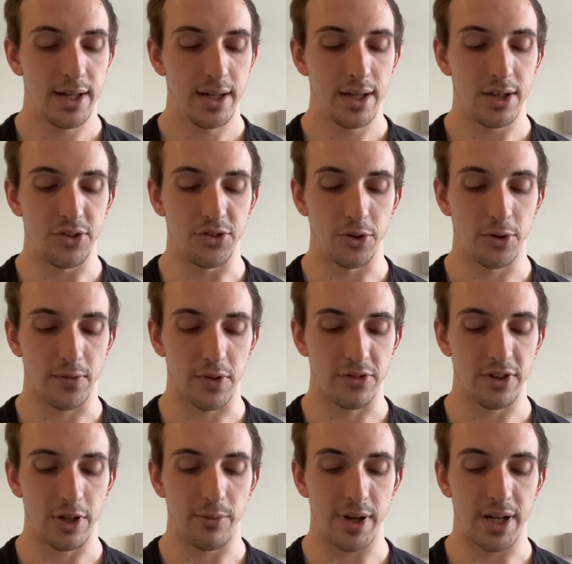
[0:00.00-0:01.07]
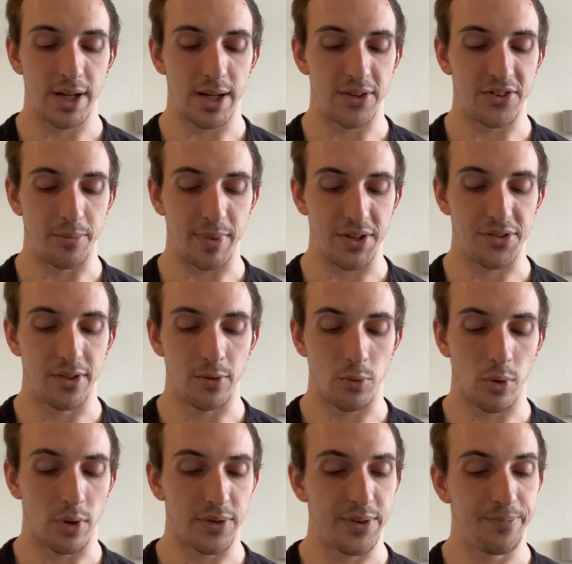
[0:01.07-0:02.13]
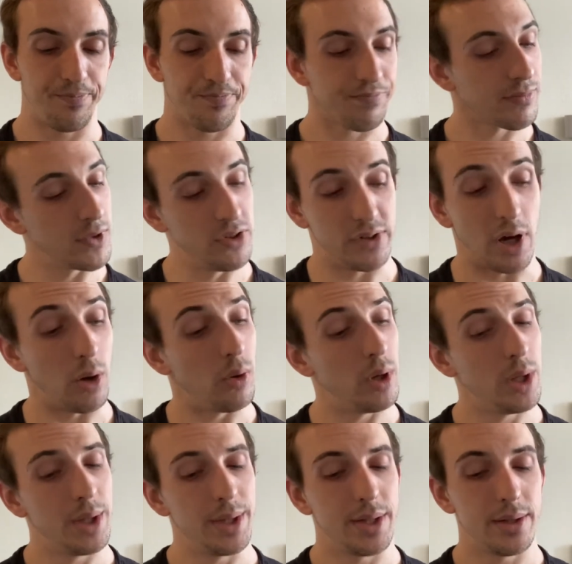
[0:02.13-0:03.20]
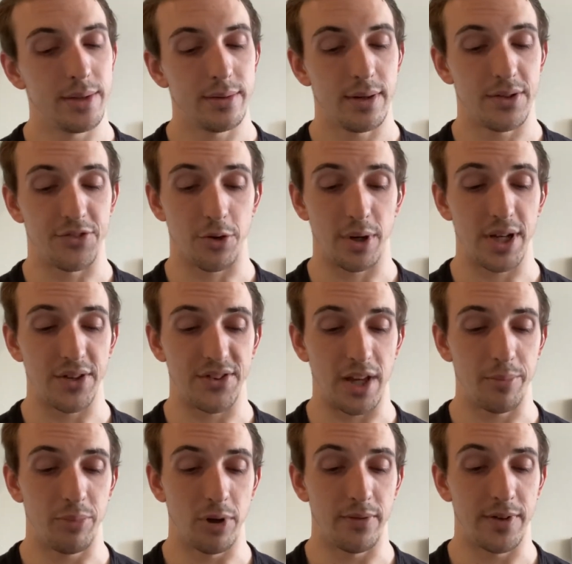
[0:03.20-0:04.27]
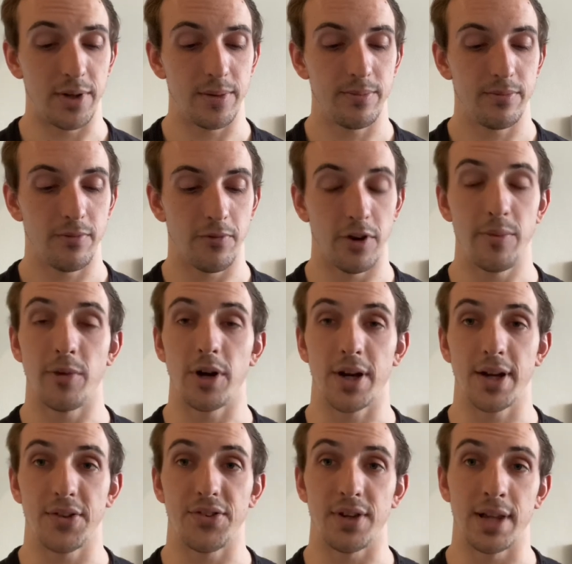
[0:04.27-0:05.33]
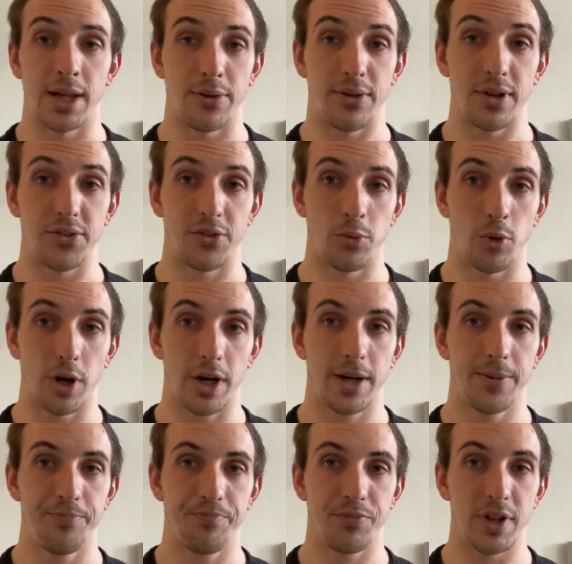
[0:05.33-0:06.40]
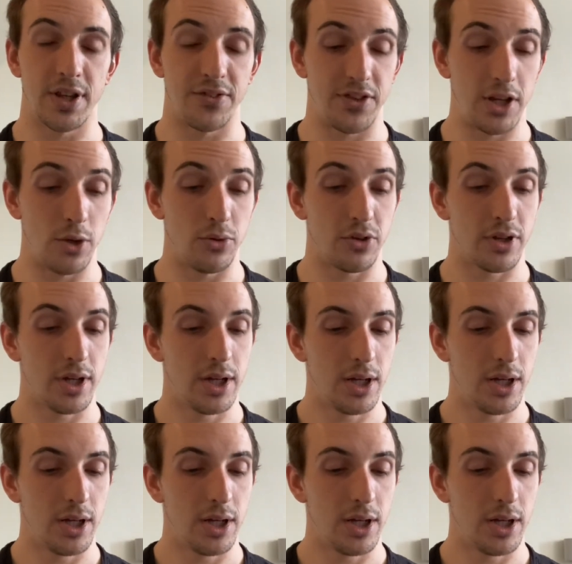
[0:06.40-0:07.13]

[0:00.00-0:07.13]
is universally rated as the best in the world. So, it's a great example of it. Free markets allow things to work. It's huge.